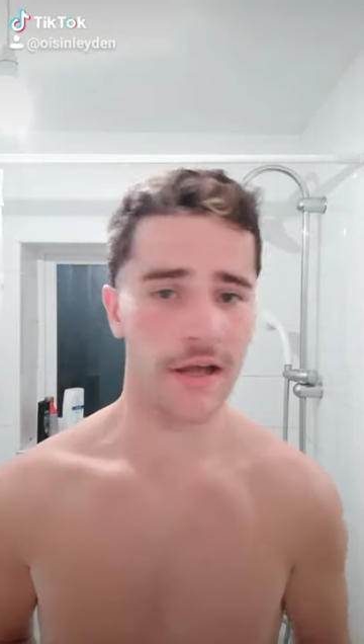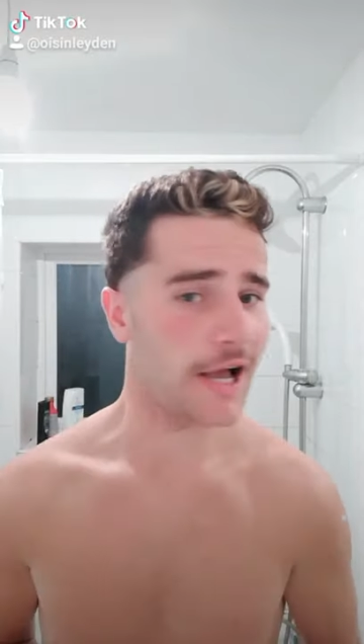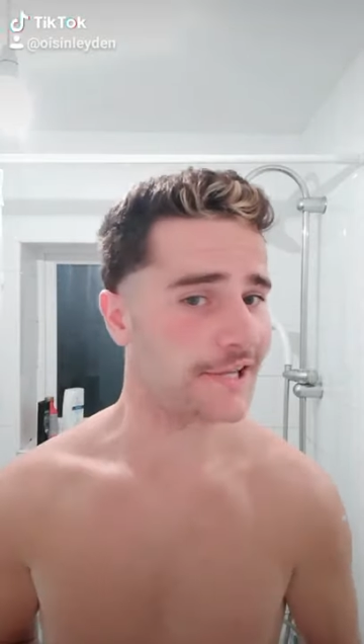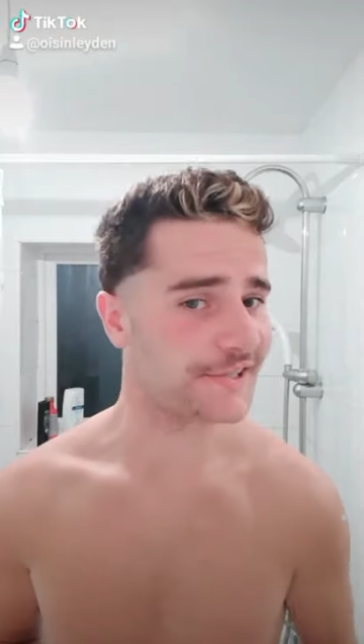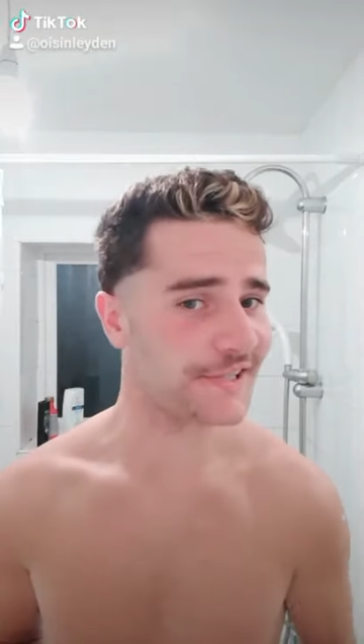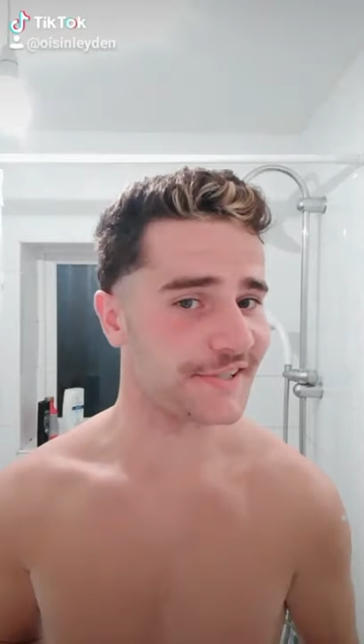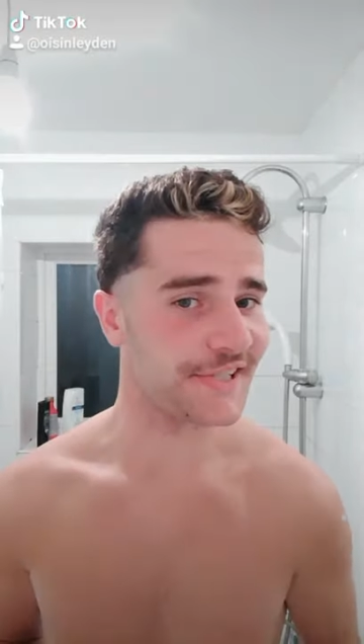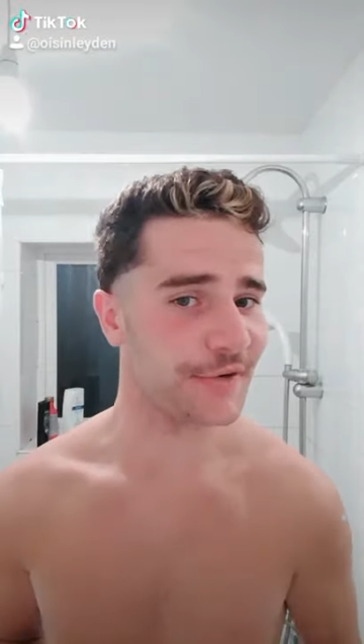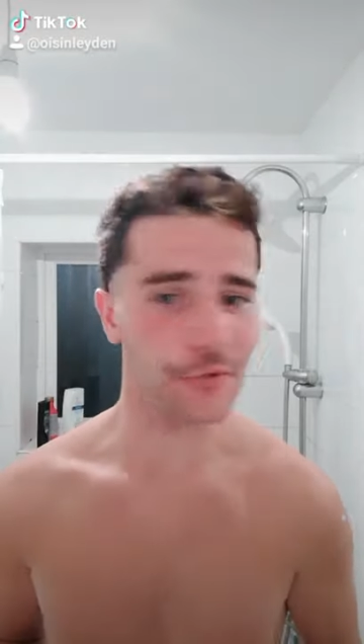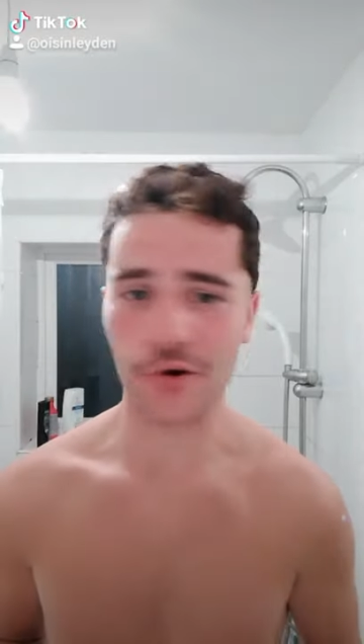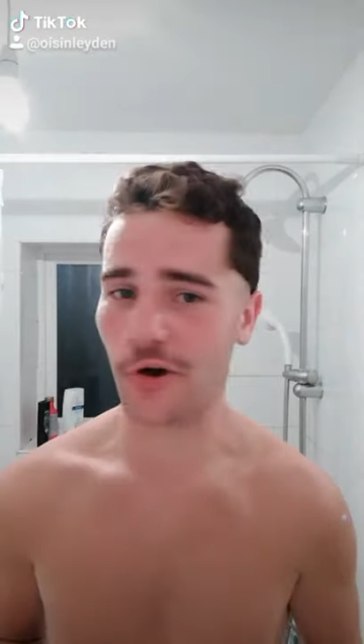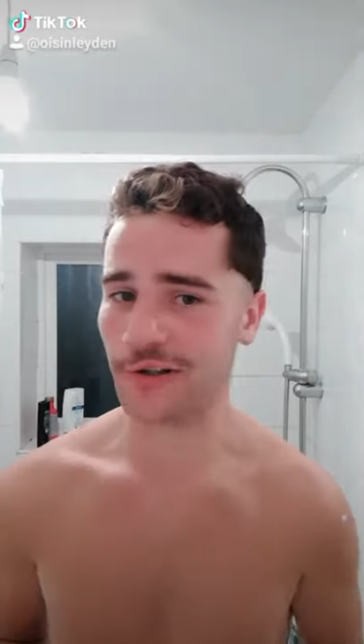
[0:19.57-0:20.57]
As you can see,
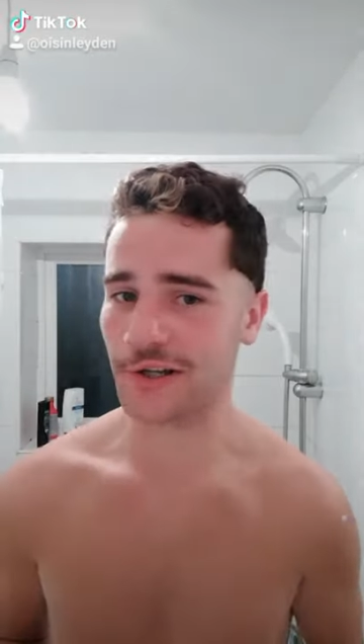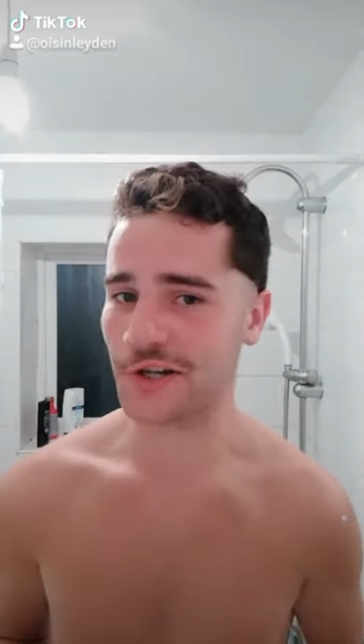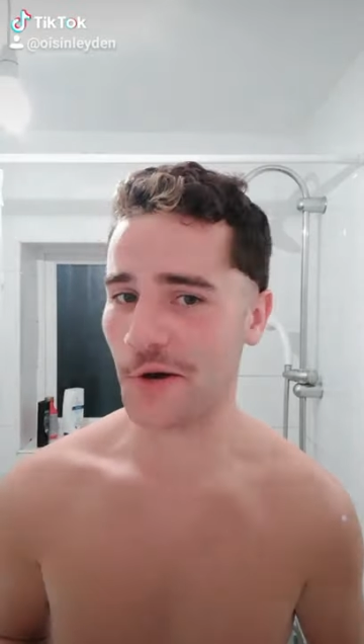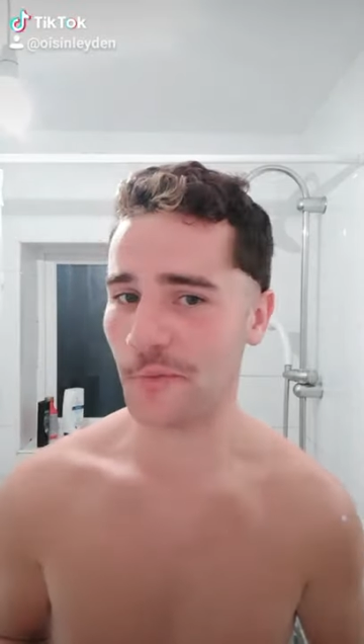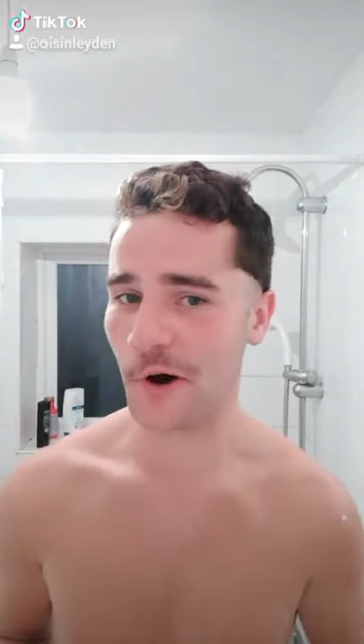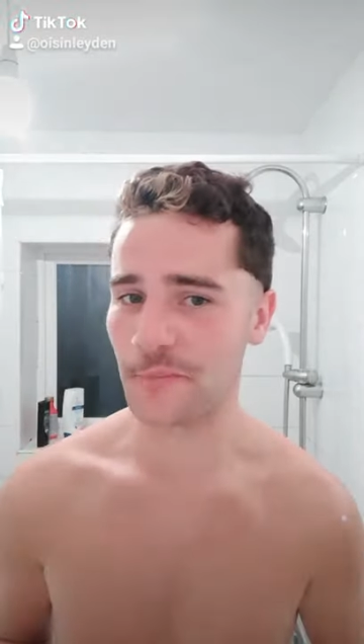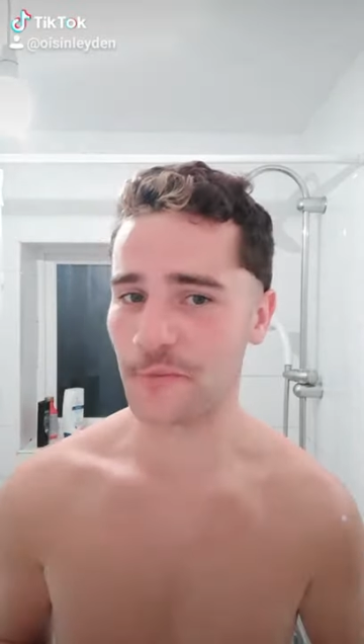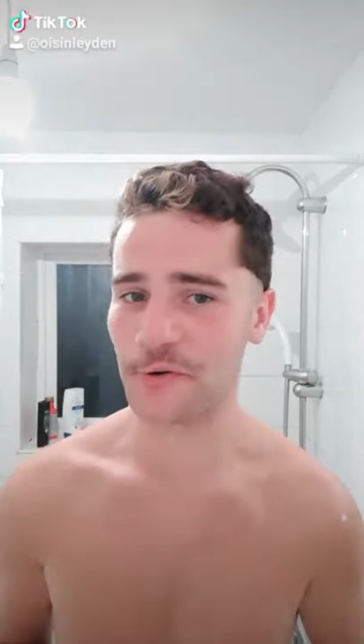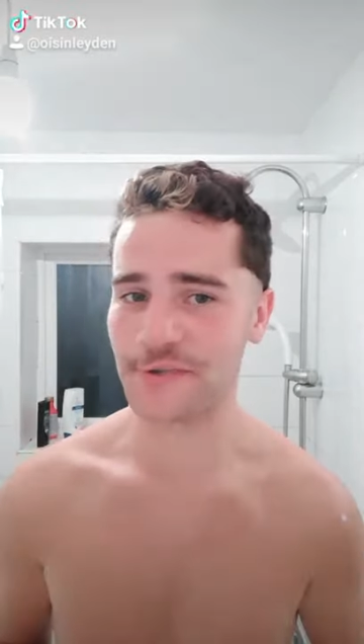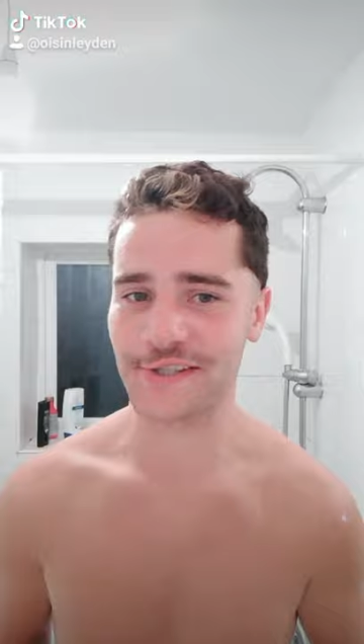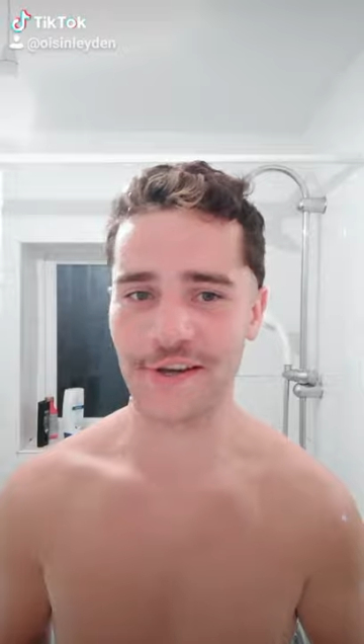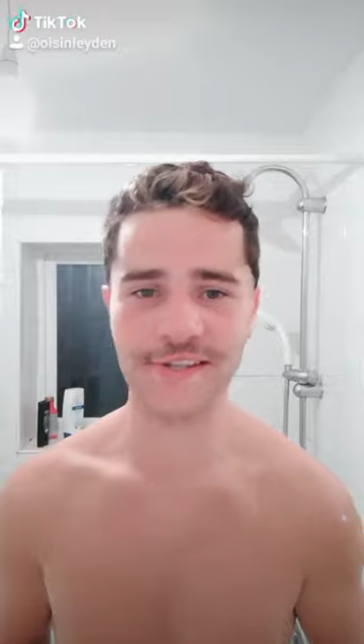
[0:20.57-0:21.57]
we're all lined up on
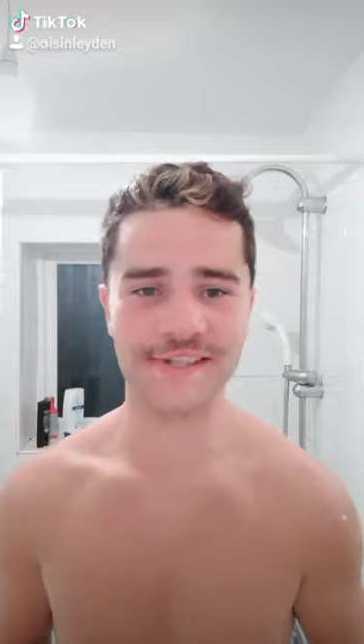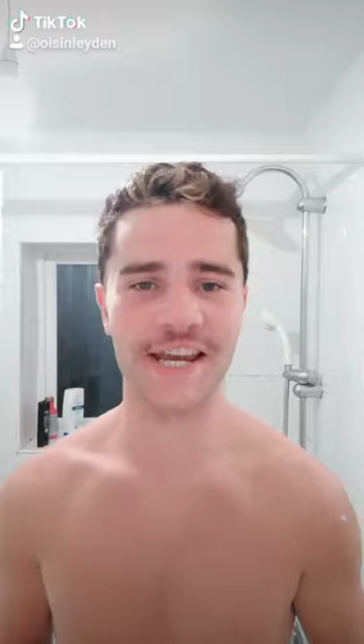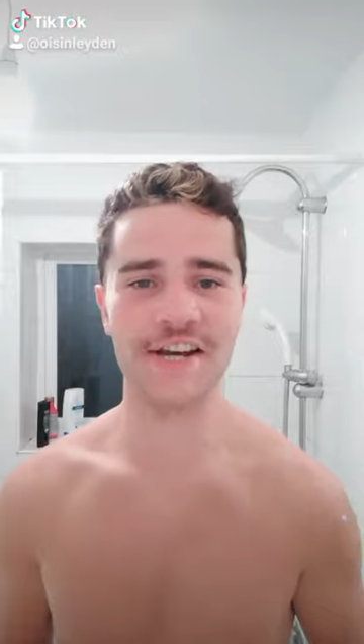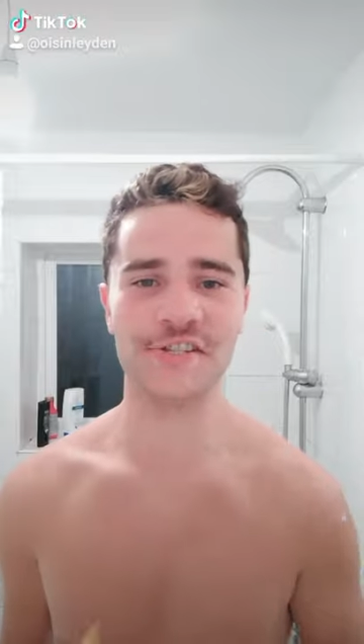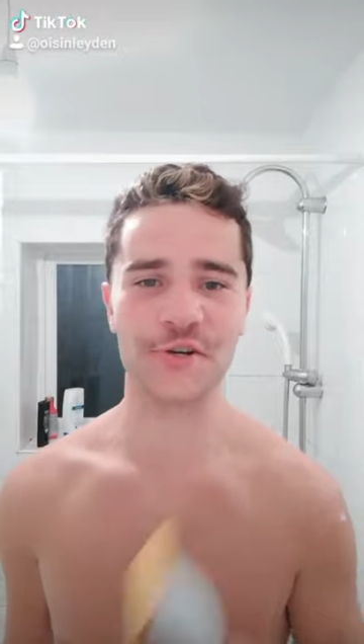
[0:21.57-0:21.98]
both sides there,